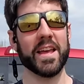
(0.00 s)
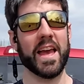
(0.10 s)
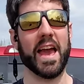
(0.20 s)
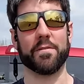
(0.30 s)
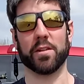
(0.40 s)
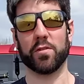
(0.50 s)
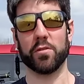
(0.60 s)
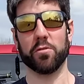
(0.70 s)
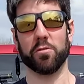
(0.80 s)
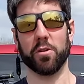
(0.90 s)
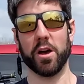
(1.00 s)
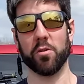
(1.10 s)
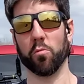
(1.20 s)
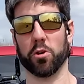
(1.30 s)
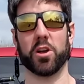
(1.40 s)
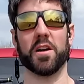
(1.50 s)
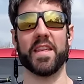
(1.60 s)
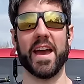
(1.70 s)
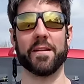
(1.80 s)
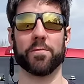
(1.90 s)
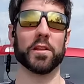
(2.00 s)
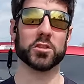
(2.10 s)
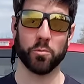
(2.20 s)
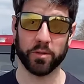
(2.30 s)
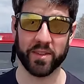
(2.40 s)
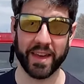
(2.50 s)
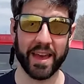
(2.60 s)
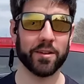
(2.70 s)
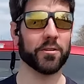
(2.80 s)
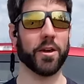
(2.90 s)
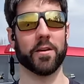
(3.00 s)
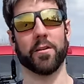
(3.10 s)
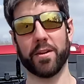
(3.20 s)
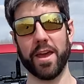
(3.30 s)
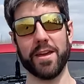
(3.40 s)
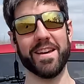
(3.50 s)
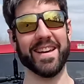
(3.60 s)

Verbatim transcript: having to work on that flinch once again. Okay, okay.